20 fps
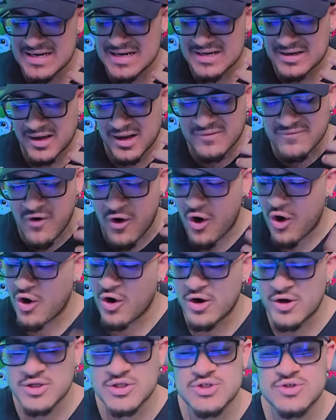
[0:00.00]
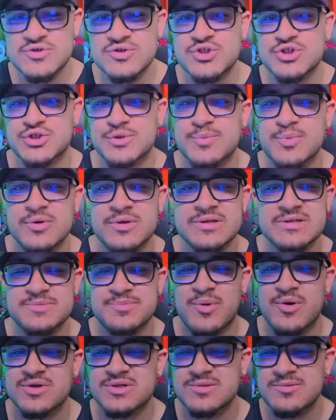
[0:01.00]
kind of hard to triple as
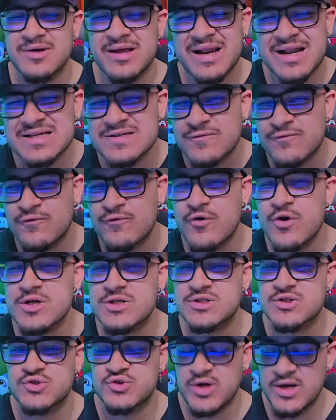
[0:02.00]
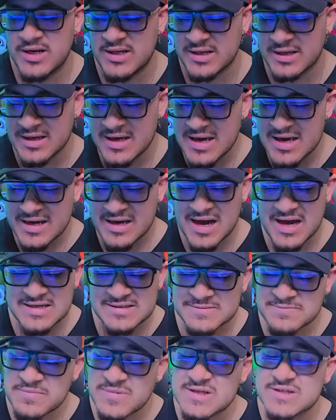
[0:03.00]
possible and as frustrating.
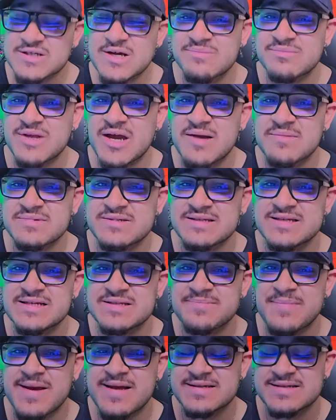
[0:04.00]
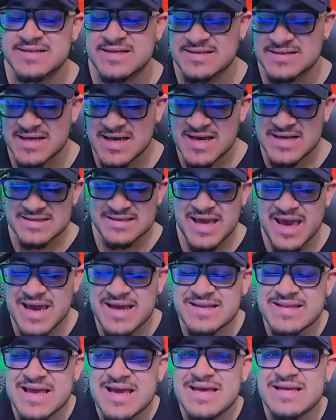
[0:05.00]
Guys, sometimes these bases
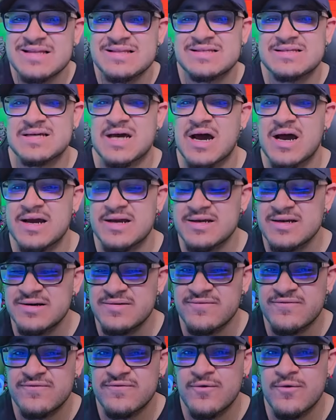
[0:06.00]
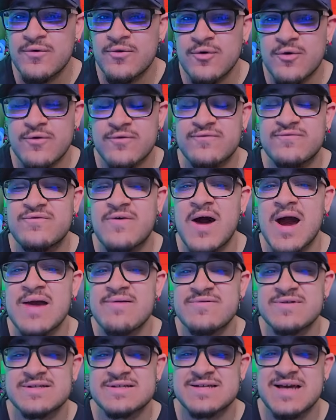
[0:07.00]
take the entire 4 or
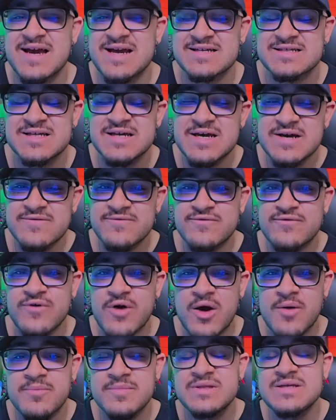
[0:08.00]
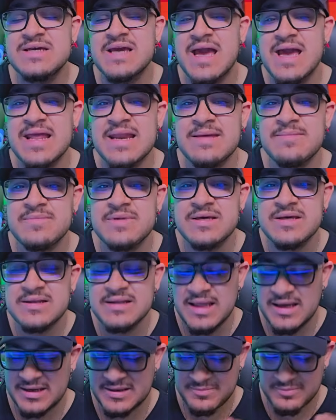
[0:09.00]
5 attacks from the enemy
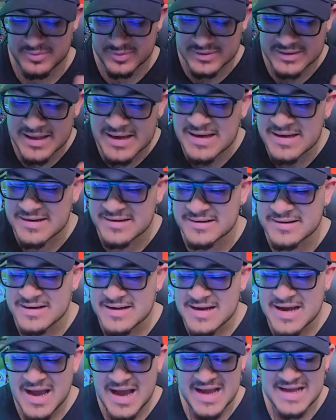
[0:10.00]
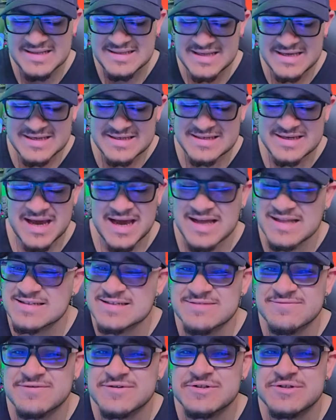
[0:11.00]
player and they
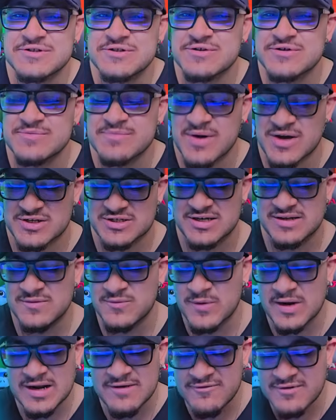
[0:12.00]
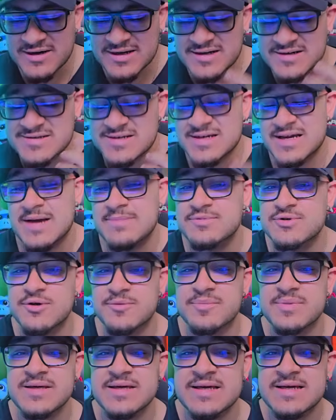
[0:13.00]
can't even do much, and whenever there's a capital
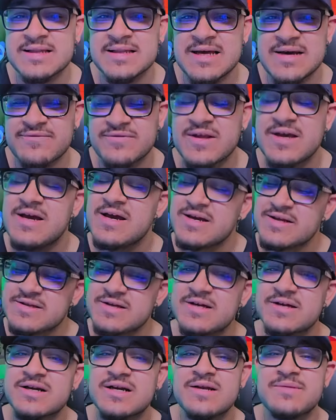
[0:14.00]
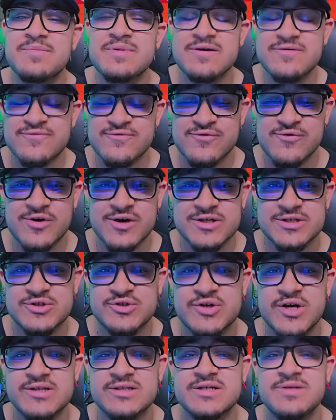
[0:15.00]
peak left, they're gonna be
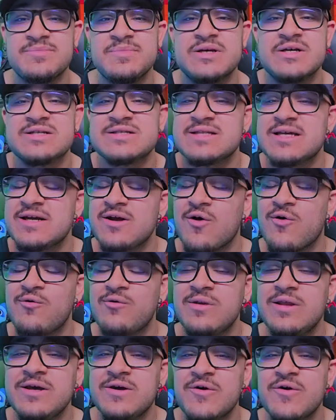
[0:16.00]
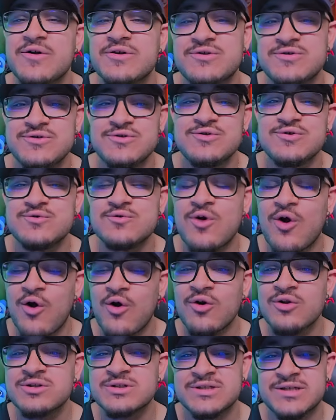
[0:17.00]
frustrated because they're only going to do
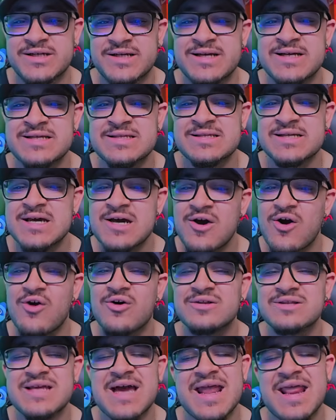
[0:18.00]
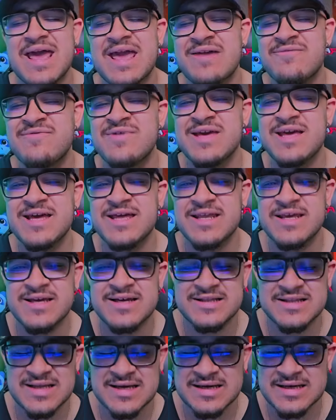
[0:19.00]
all their hits on that heavy hitting
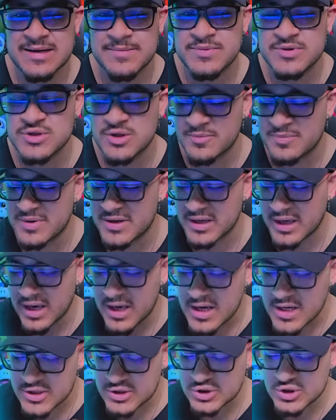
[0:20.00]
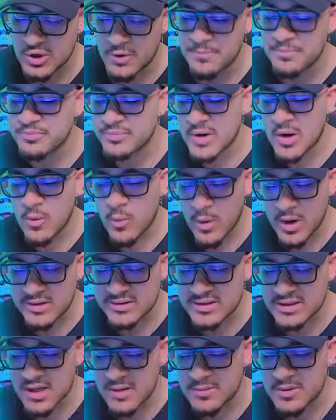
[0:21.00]
clan capital pick. So one
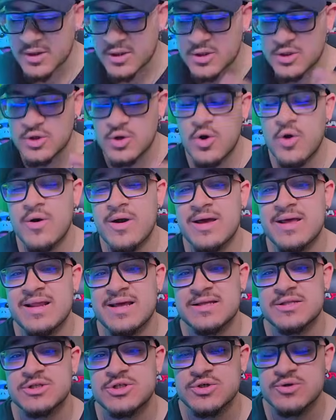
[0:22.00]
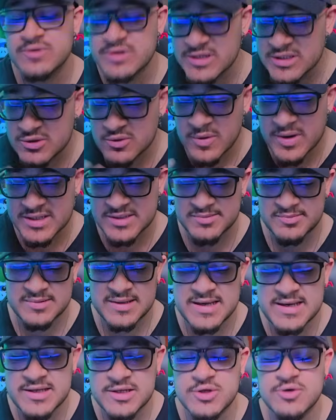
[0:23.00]
thing I'm gonna go ahead and do is to
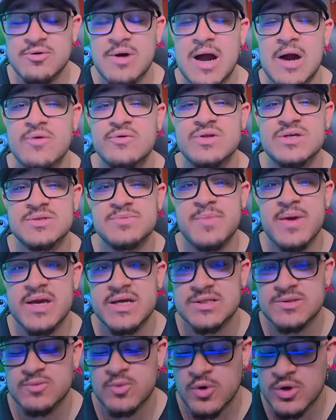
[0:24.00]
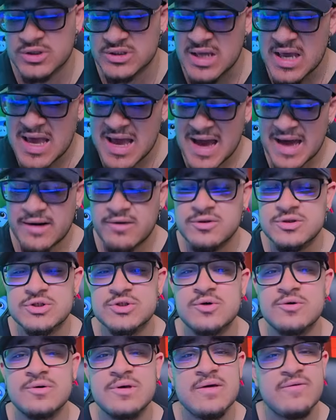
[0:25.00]
explain you how this base works, and
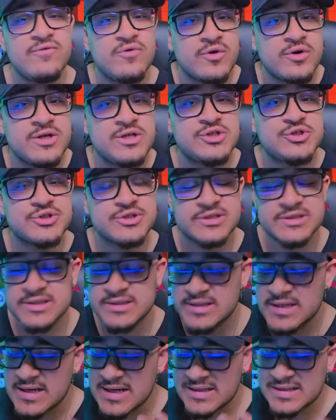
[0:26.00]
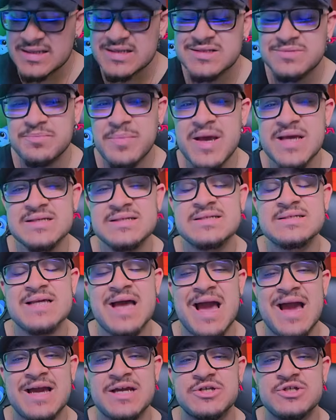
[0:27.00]
also if you're interested, this base is
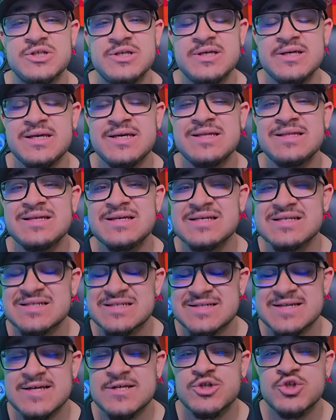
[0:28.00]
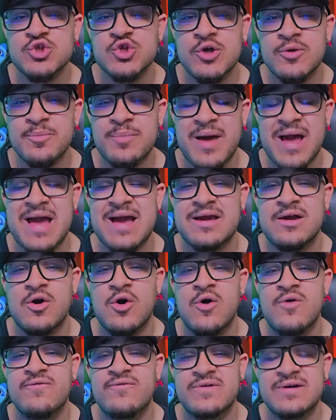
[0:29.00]
actually in the essential pack
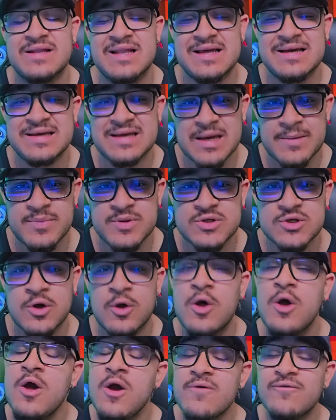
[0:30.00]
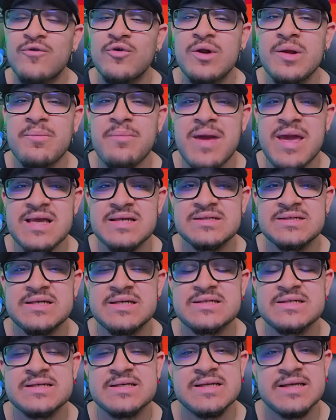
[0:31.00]
of Clan Capital for the May
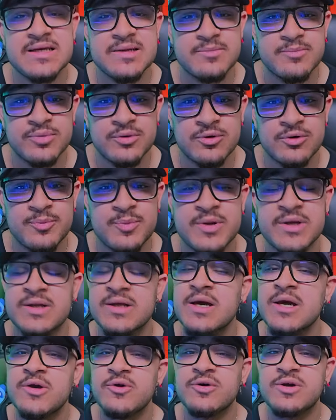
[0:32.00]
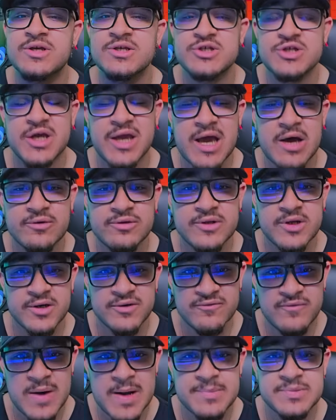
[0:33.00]
season in Blueprint. You can check out their
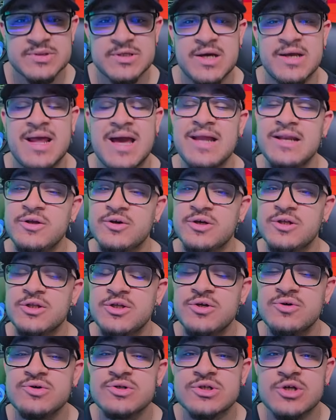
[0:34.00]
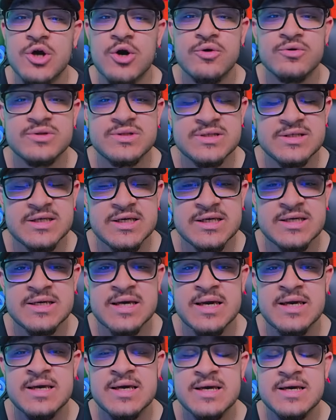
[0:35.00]
website and you can use code
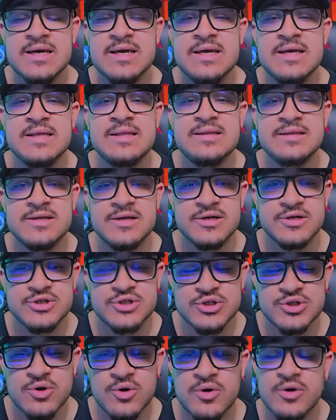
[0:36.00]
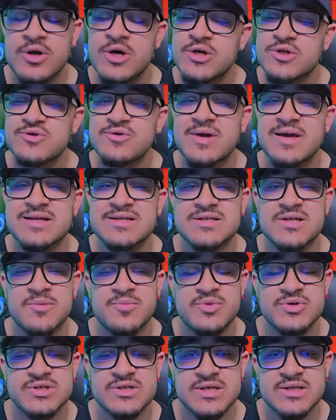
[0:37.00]
TK in their store to get
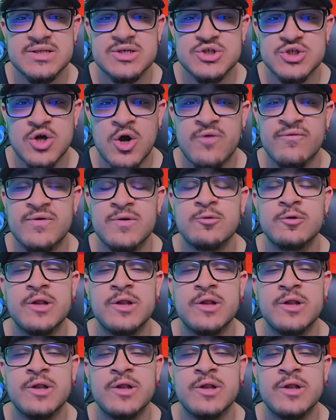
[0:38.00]
some percentage off. It will